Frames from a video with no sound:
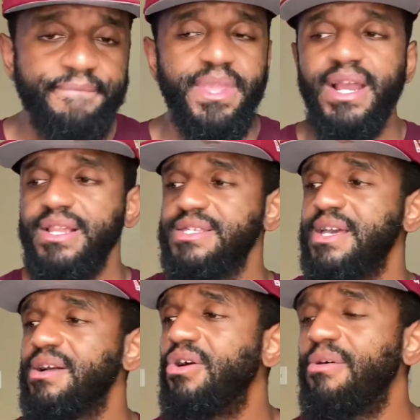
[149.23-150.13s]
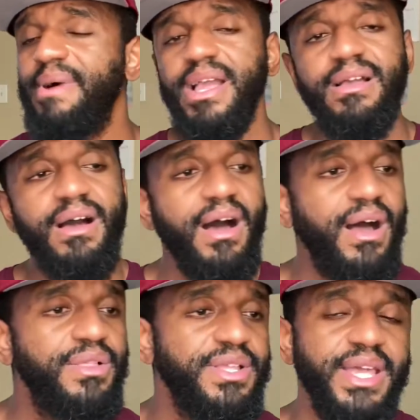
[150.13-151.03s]
And it's like, oh my
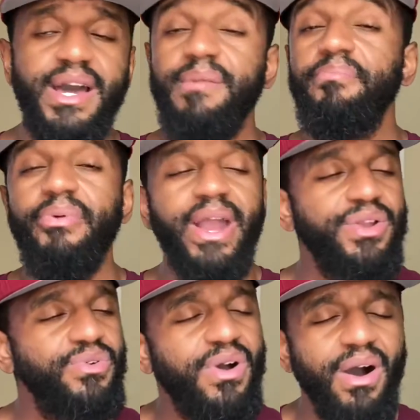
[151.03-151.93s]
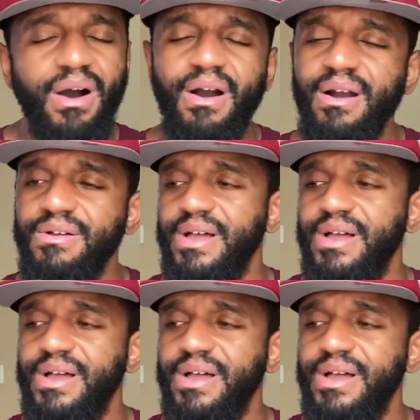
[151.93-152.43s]
god, look, they got a brand new car,